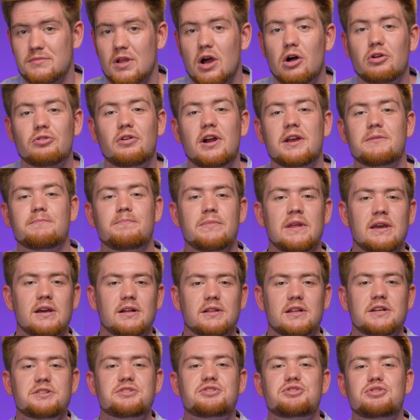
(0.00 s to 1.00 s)
All right,
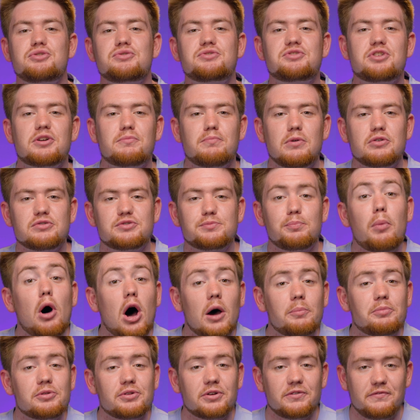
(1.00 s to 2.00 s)
let's choose their most
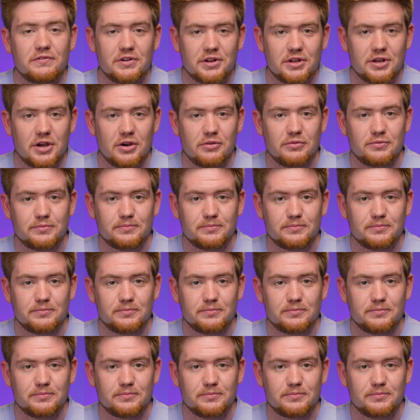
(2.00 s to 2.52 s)
popular video.